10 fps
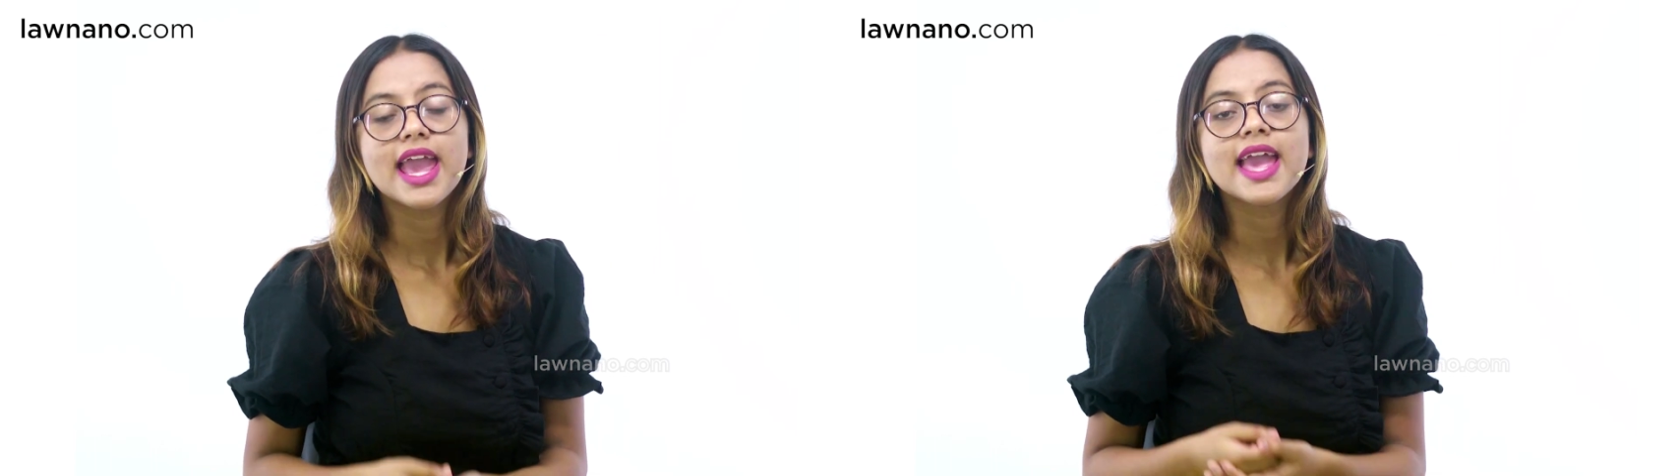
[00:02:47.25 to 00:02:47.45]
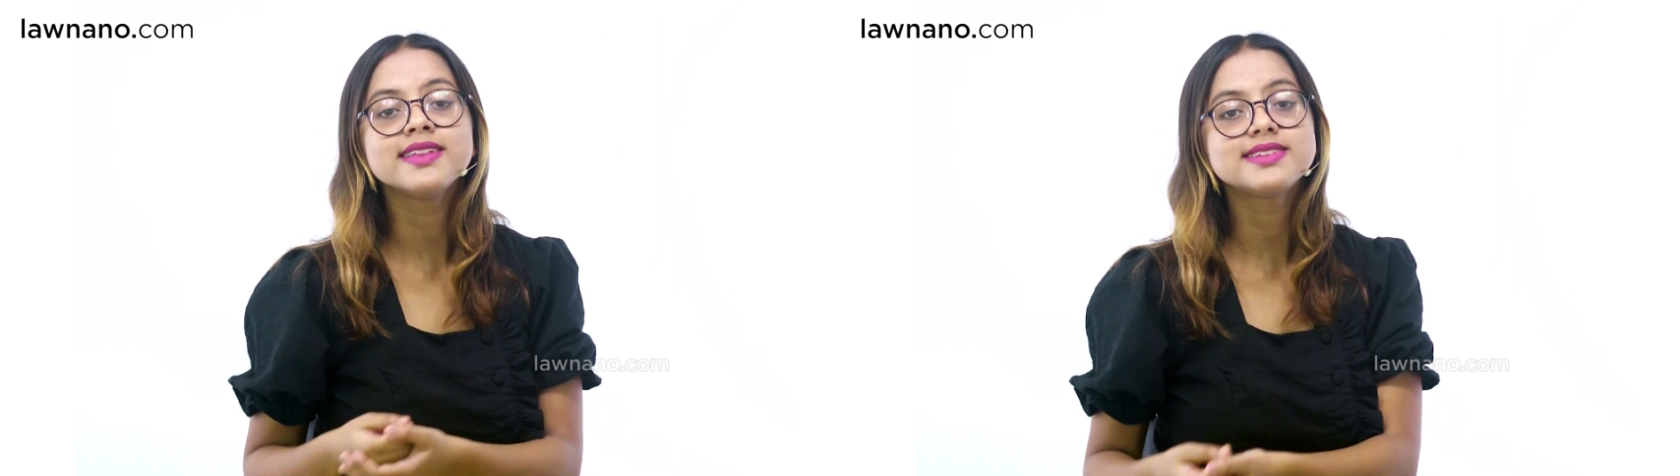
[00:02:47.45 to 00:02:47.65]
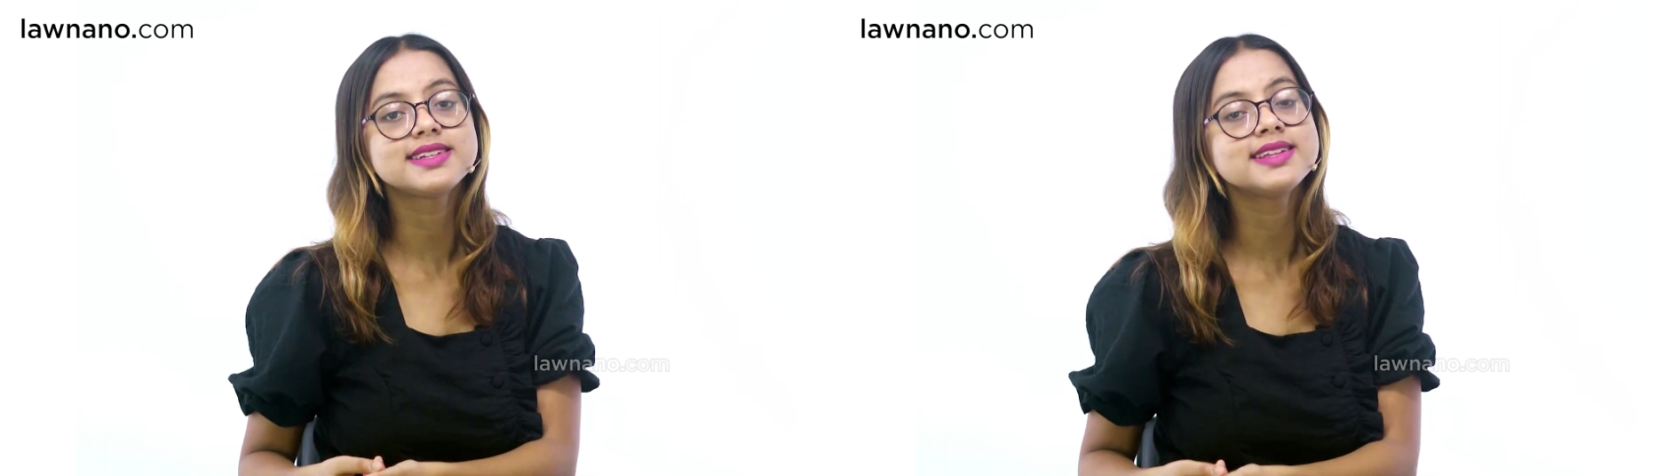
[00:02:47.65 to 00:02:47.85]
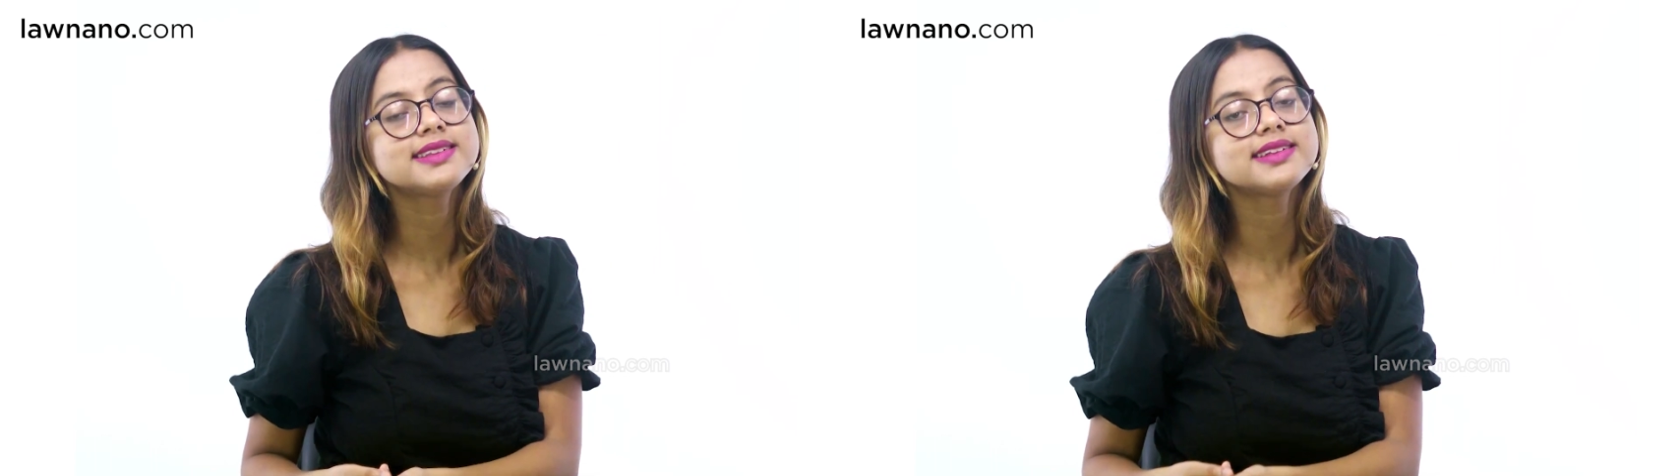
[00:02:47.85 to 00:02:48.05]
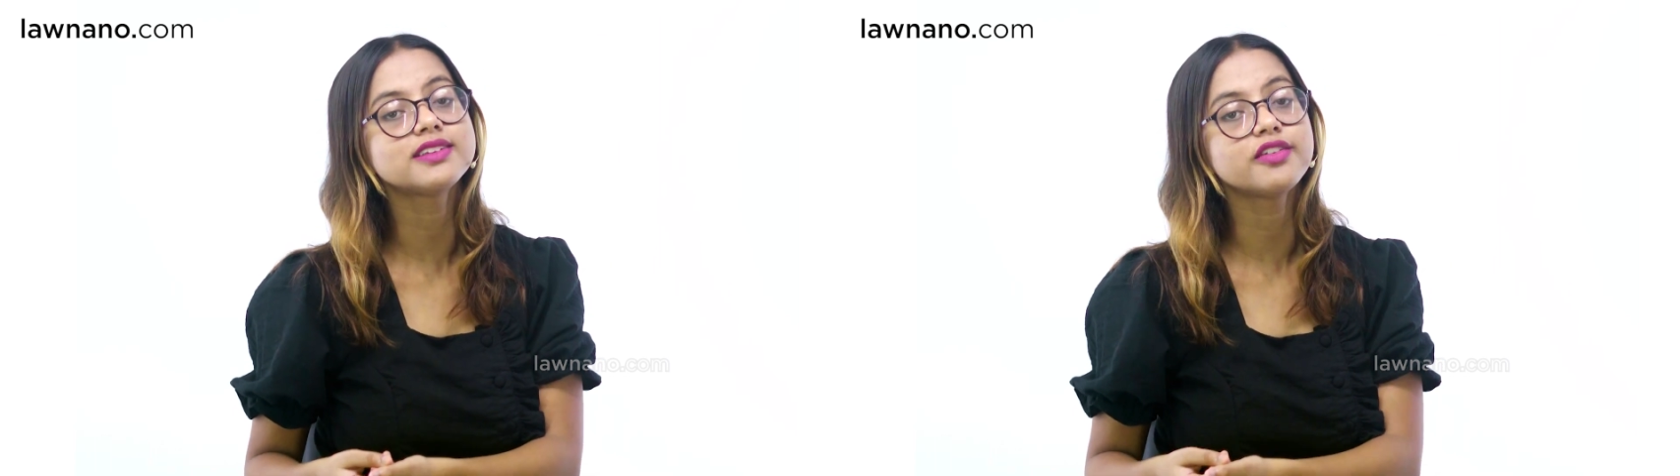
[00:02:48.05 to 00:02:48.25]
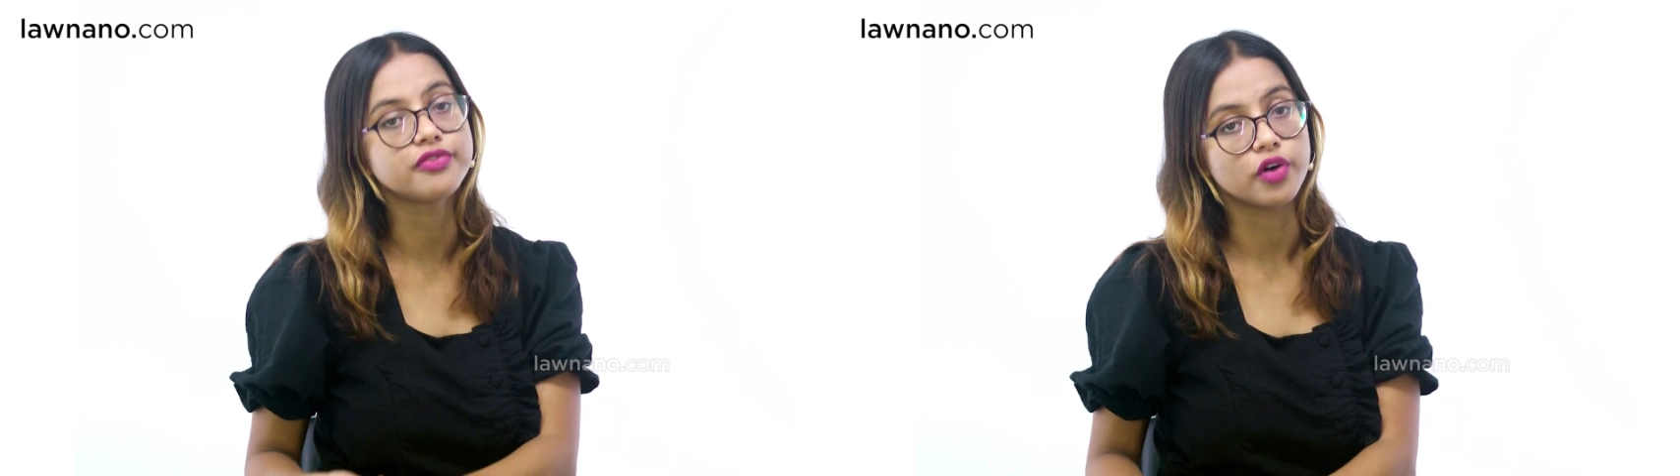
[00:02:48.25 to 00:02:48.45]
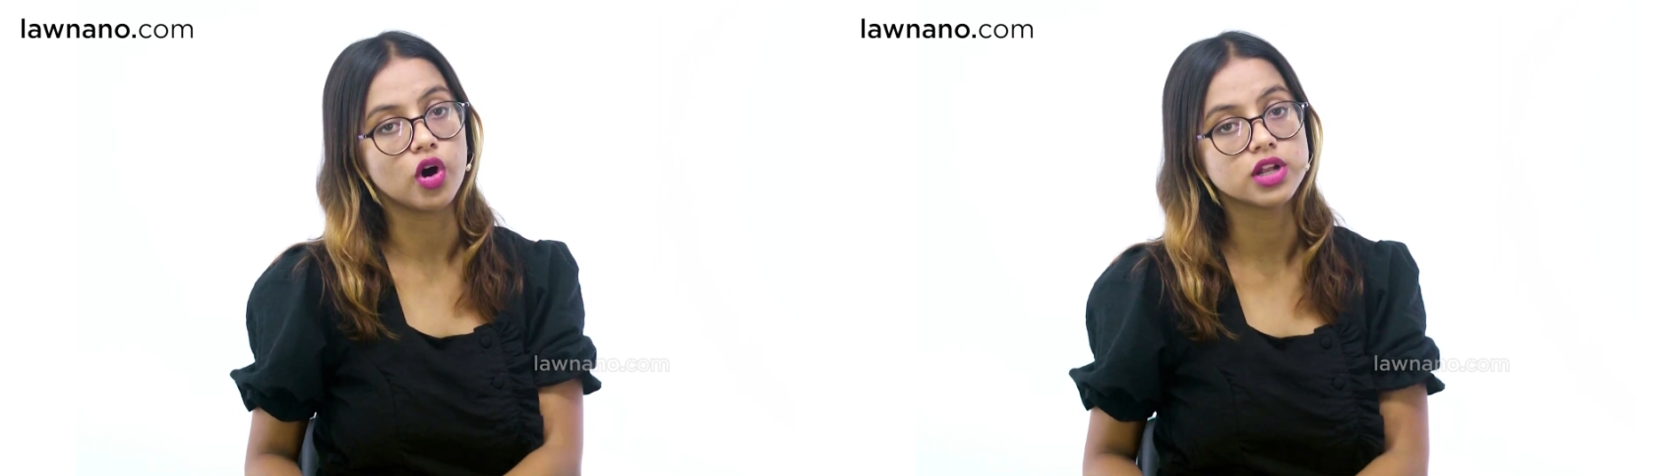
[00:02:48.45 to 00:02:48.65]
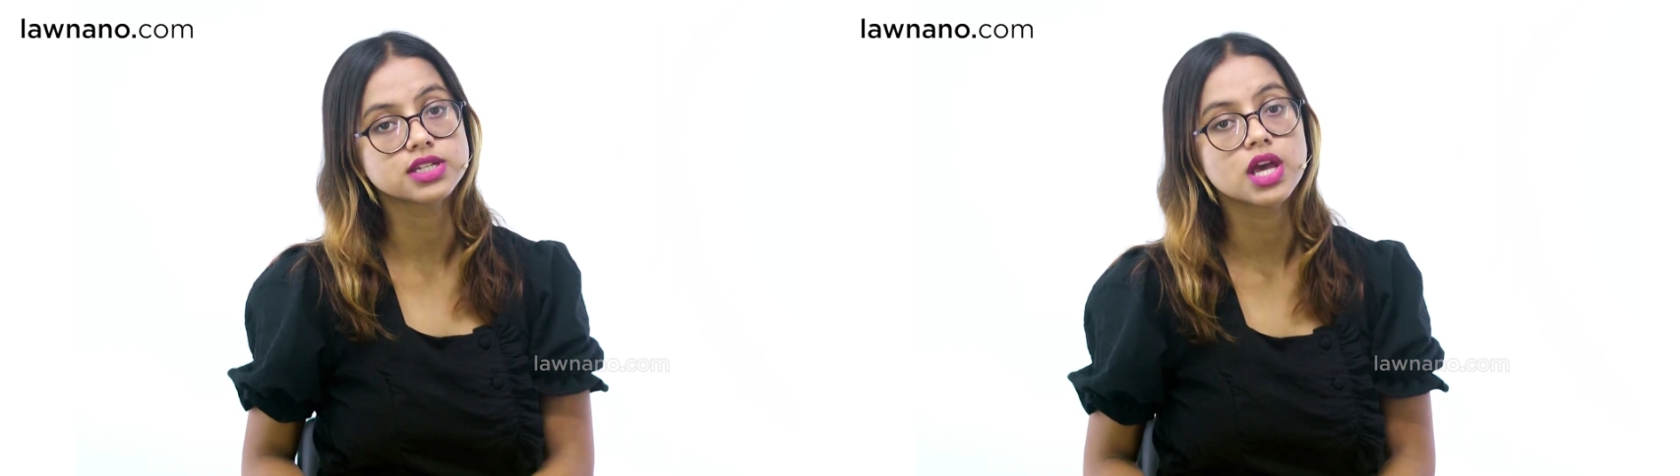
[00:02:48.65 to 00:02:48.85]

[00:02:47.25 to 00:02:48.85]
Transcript: instances of fraud,